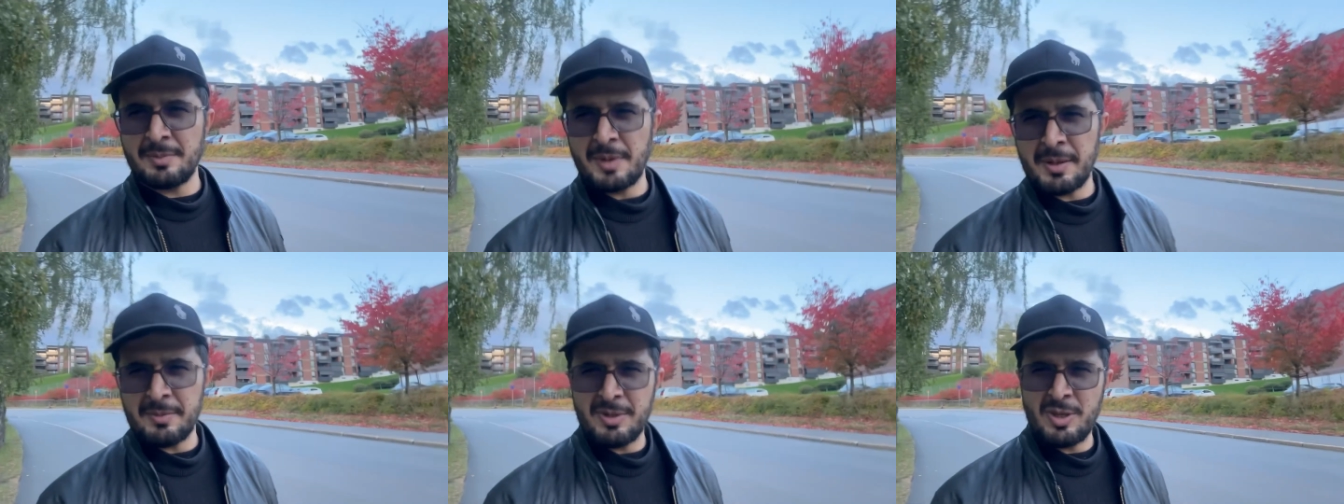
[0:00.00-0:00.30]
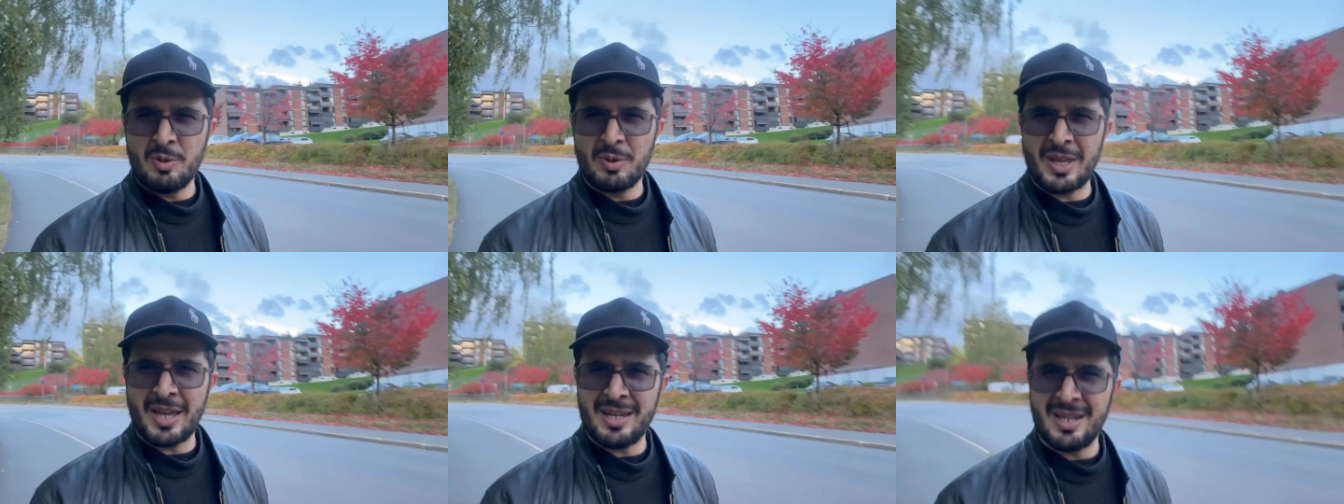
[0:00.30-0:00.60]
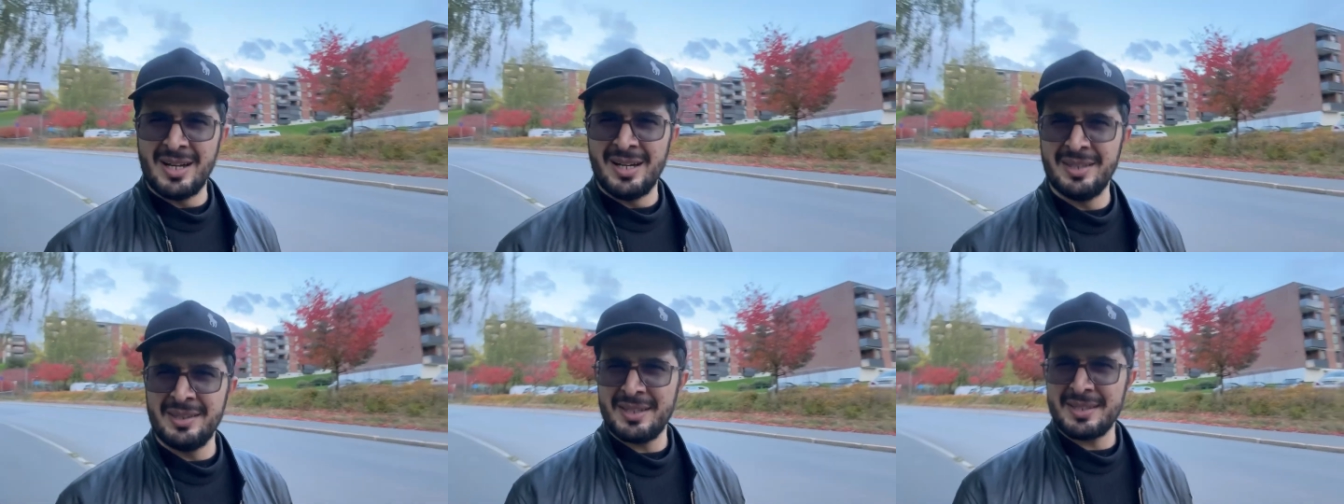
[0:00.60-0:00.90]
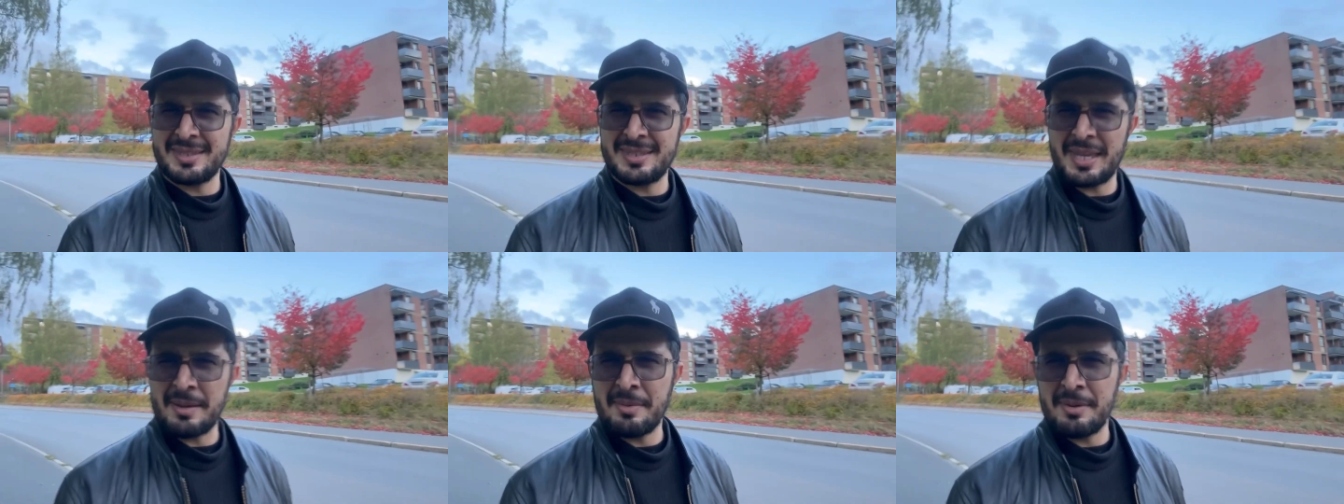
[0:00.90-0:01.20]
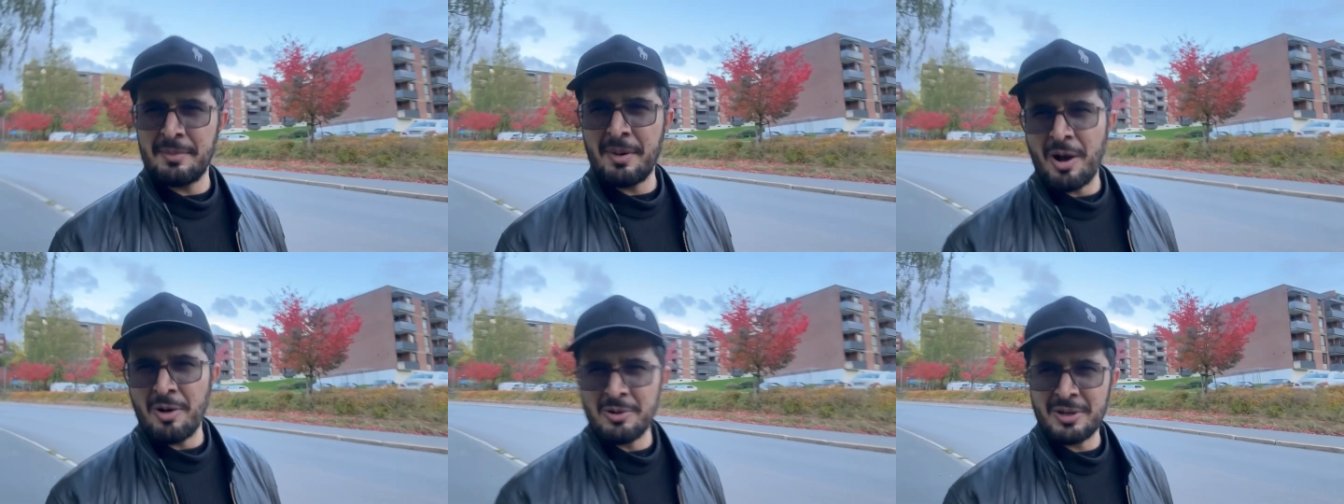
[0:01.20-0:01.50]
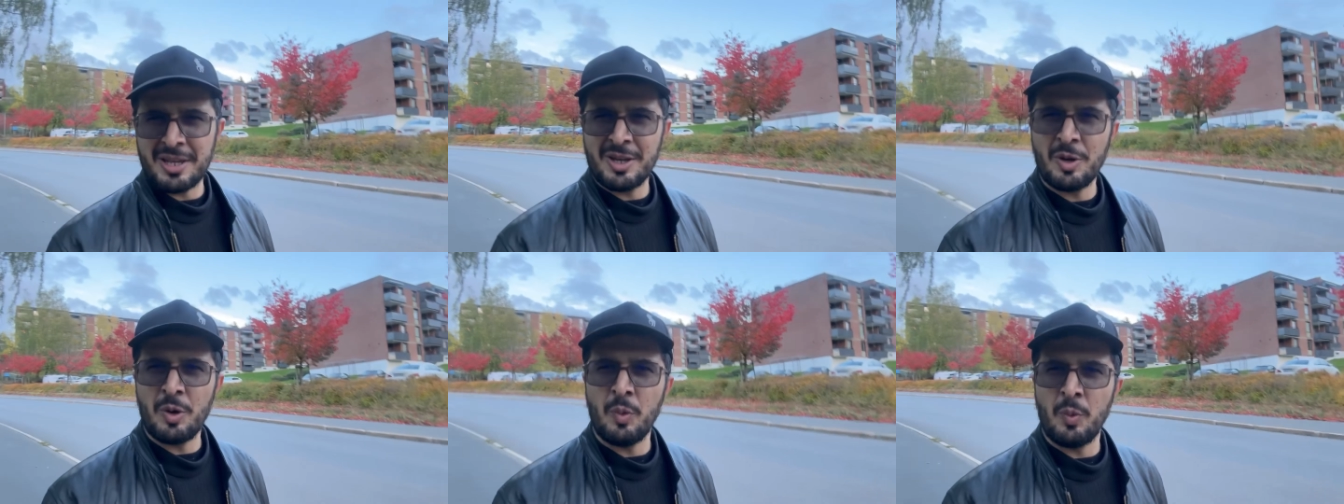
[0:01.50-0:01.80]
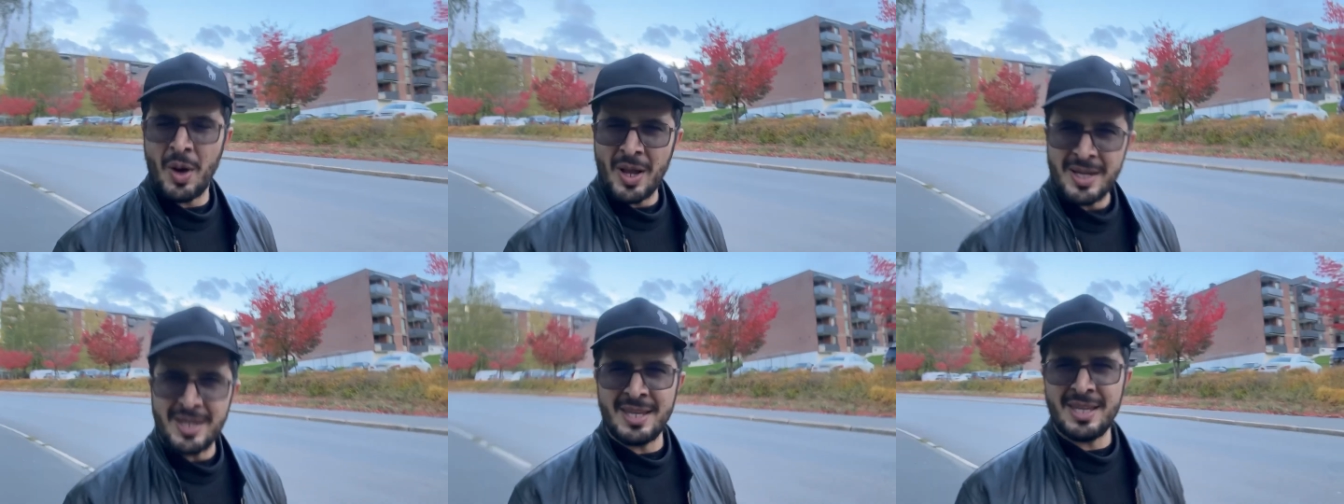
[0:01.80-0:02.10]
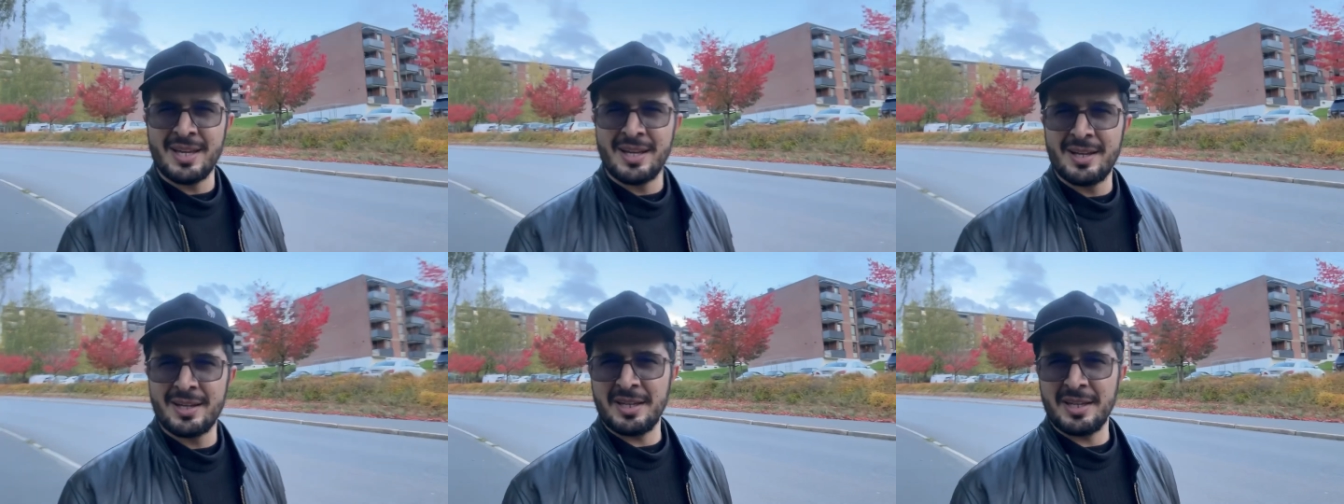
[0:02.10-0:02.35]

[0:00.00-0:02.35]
maybe you can earn the same amount in a one year